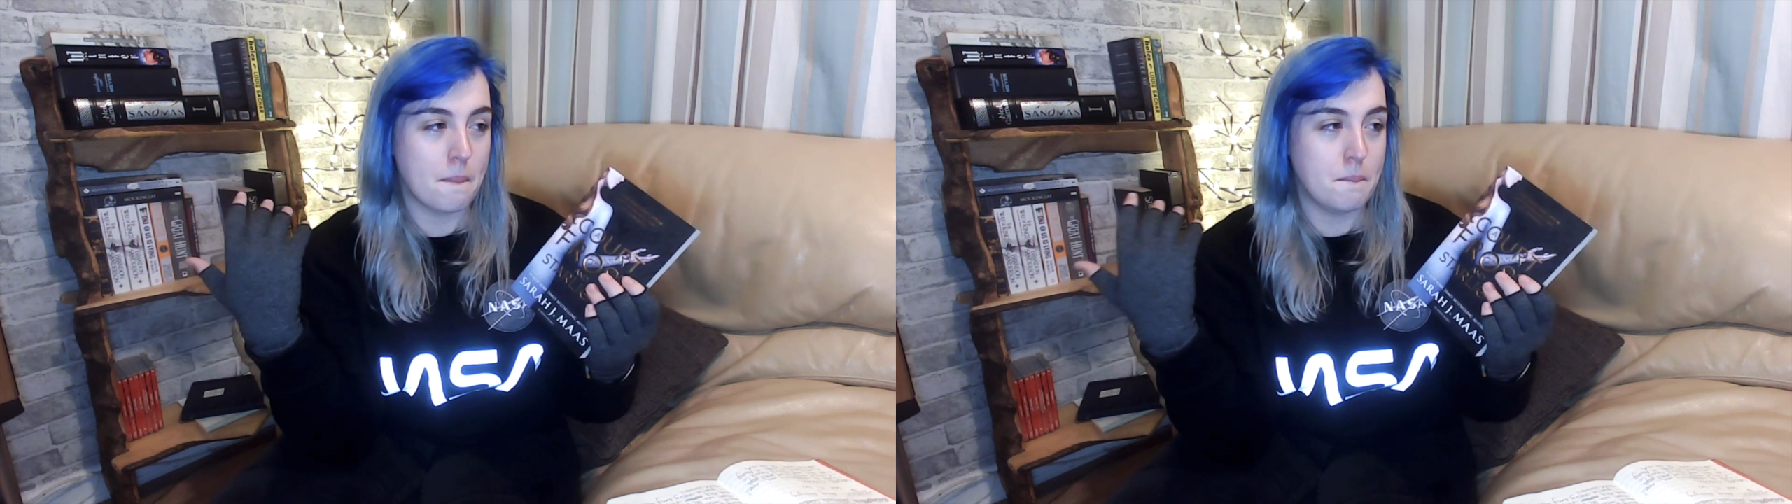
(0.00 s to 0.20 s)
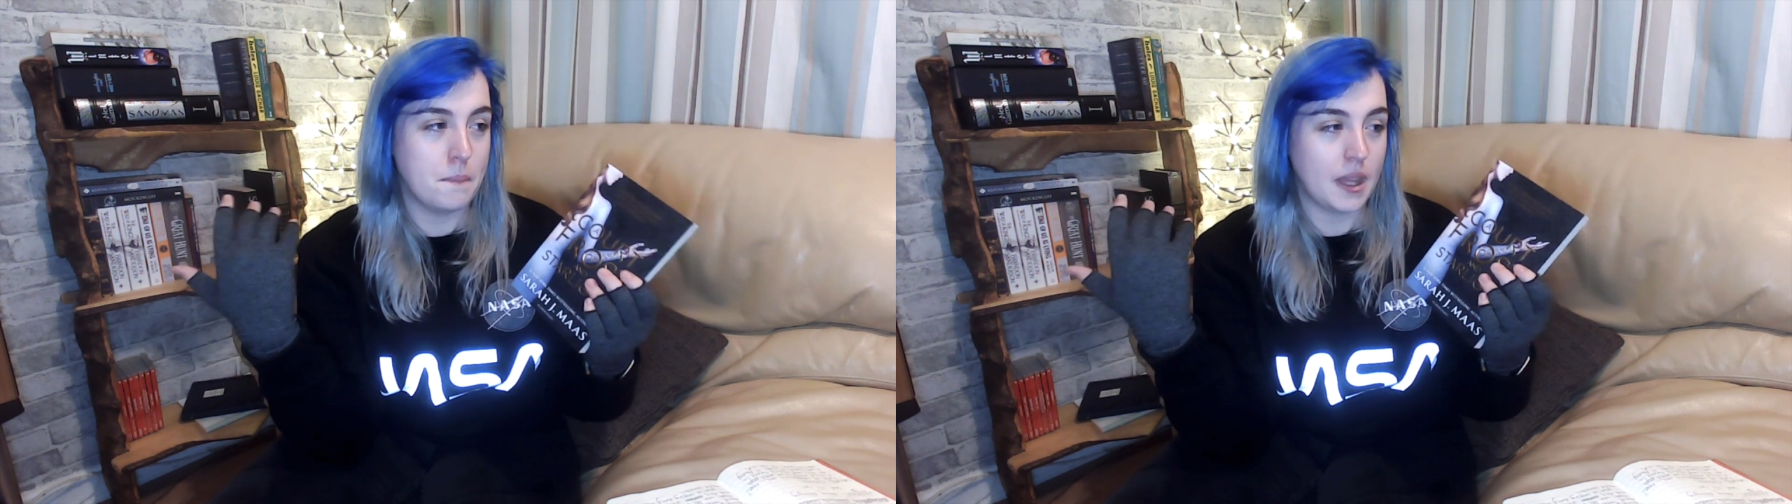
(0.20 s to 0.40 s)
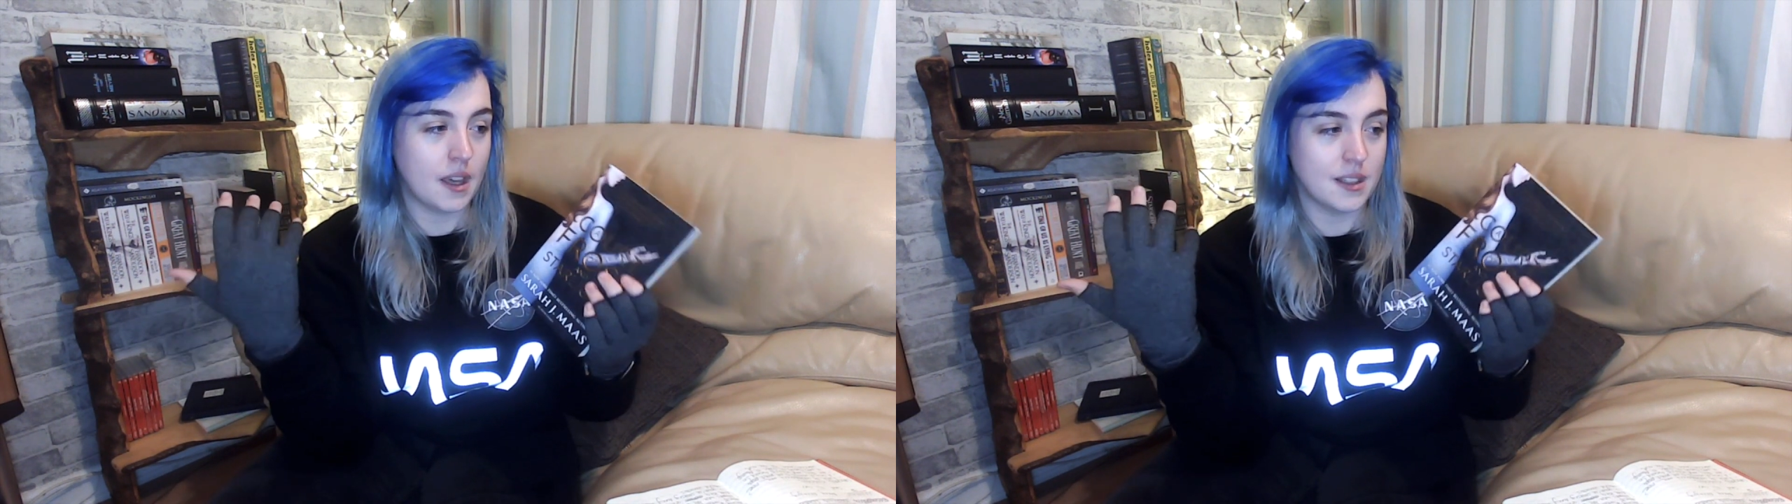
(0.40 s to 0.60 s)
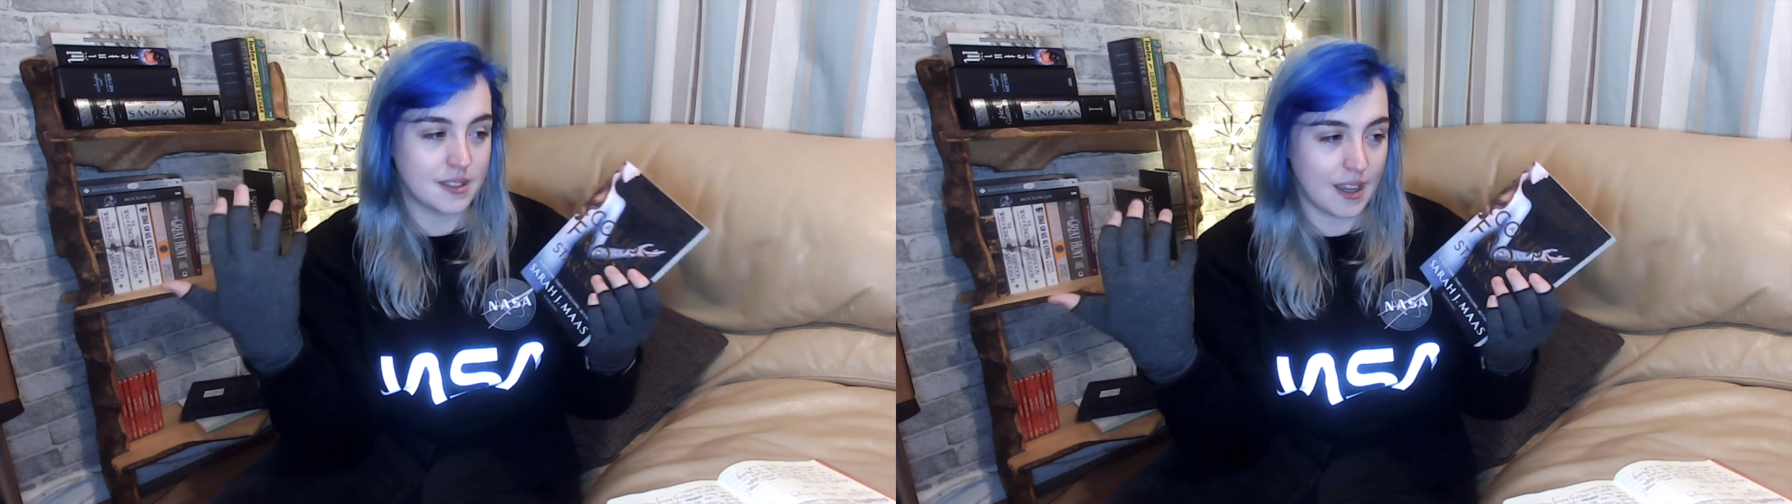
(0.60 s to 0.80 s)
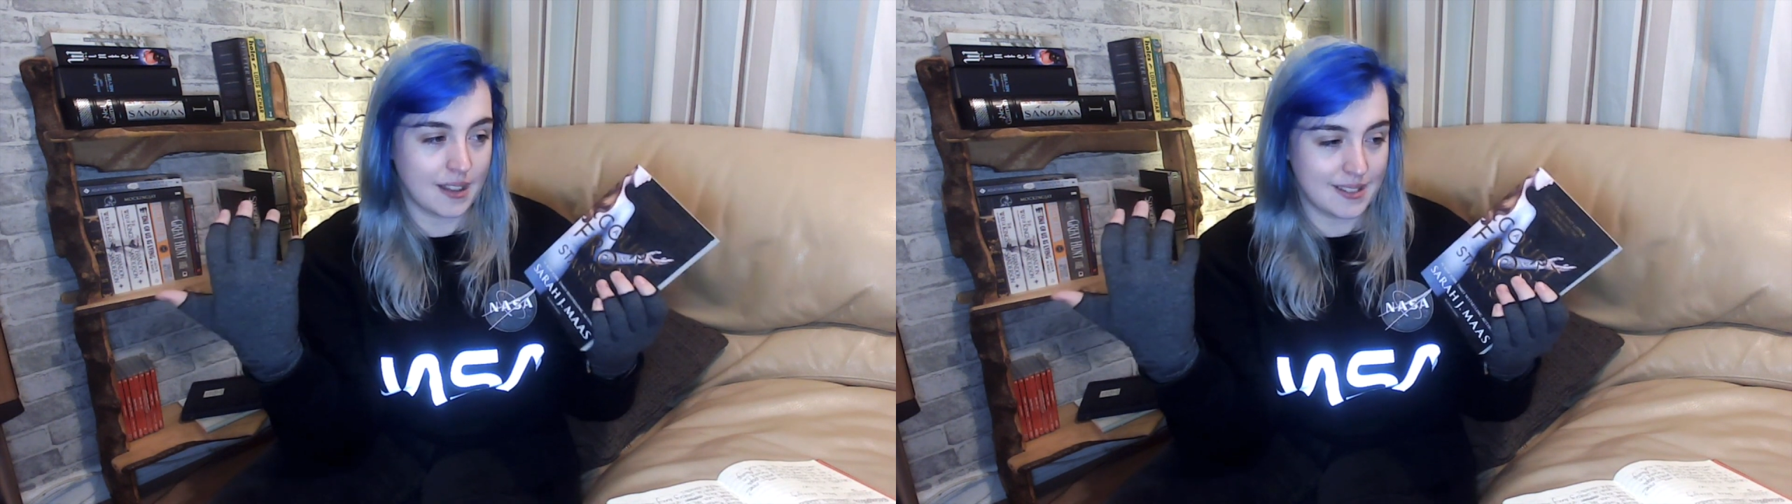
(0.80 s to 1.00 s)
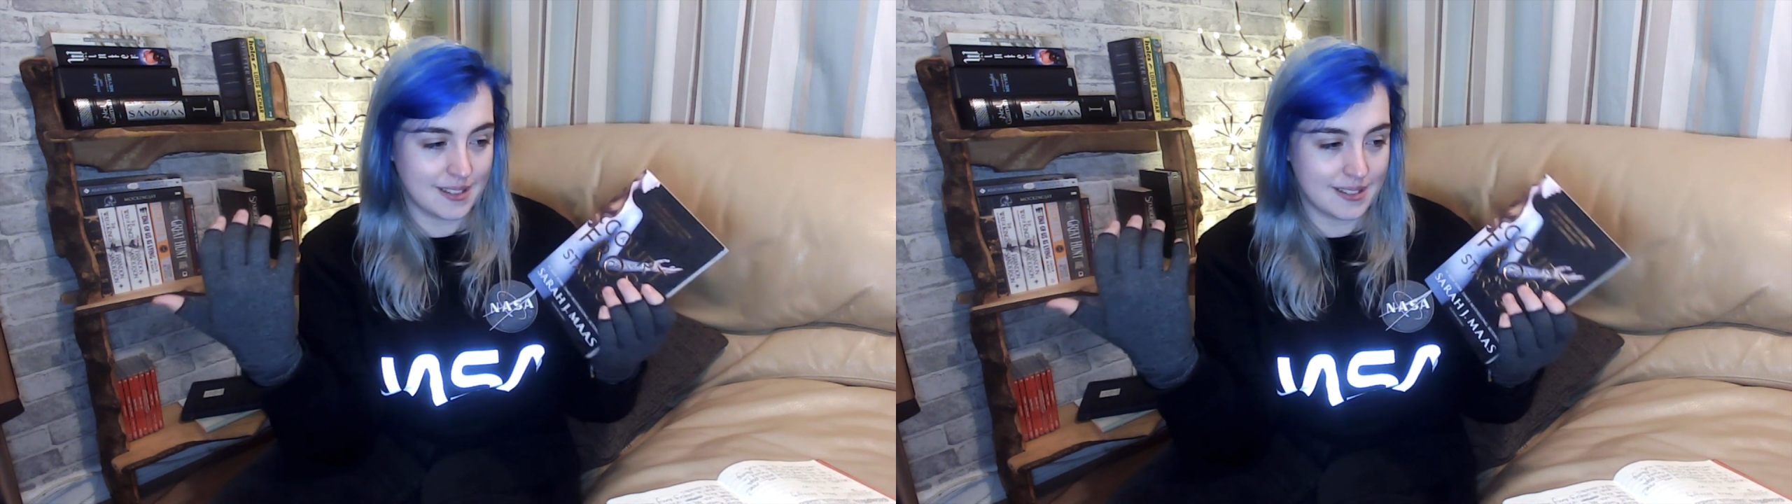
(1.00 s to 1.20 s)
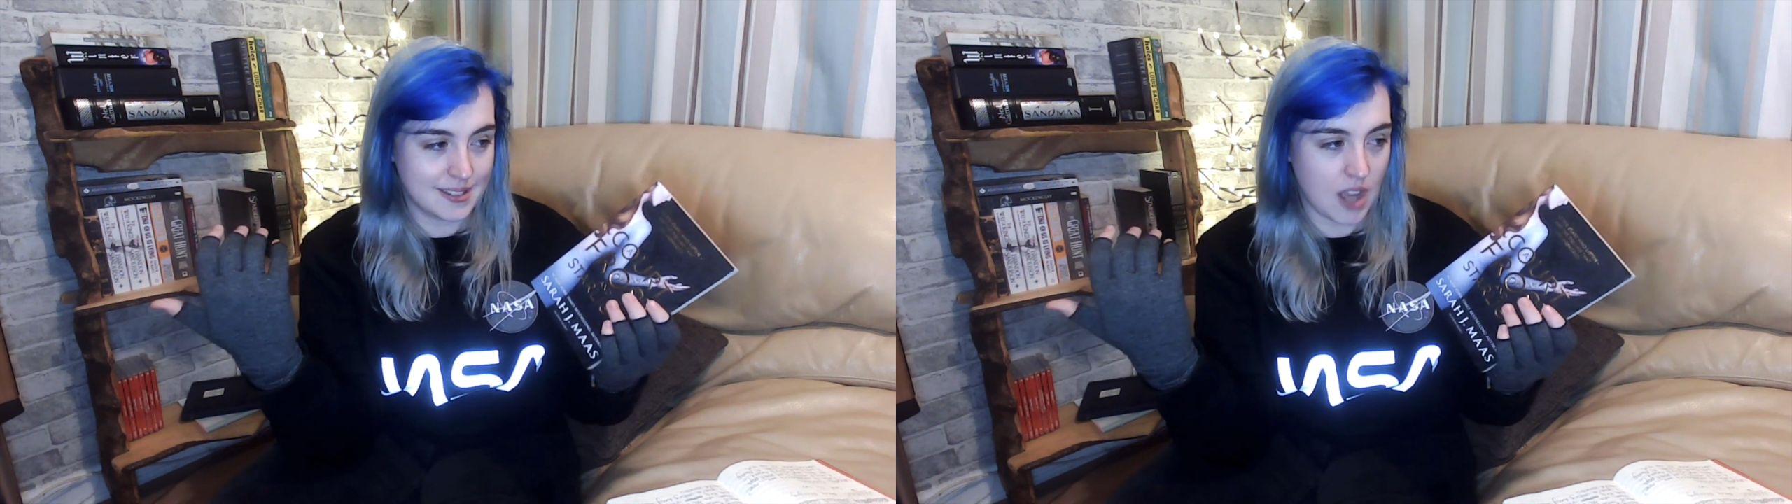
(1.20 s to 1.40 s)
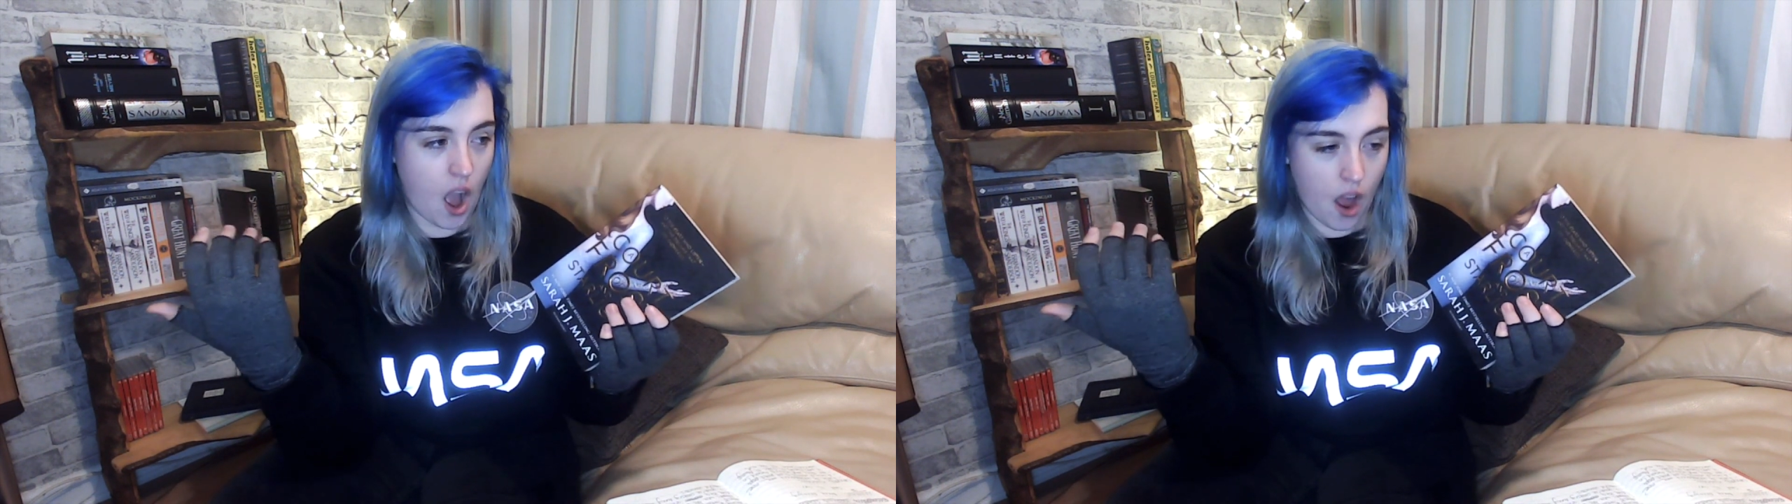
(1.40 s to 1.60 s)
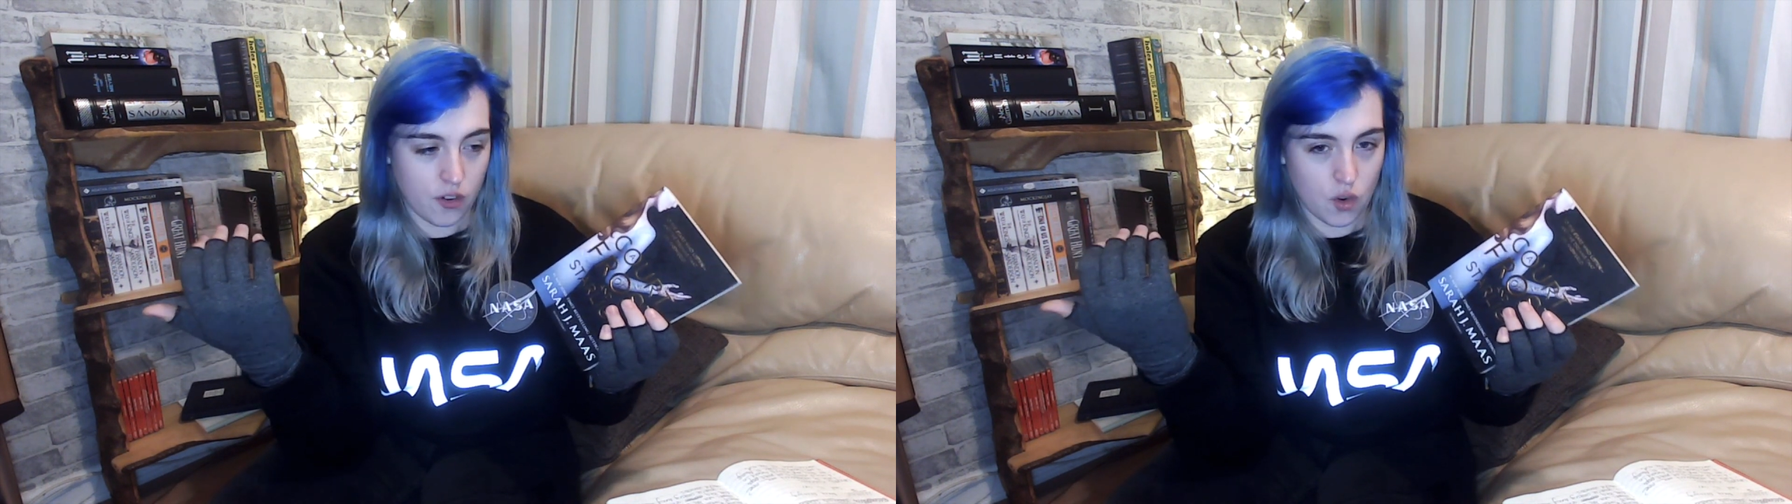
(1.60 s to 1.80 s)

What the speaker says: because I can't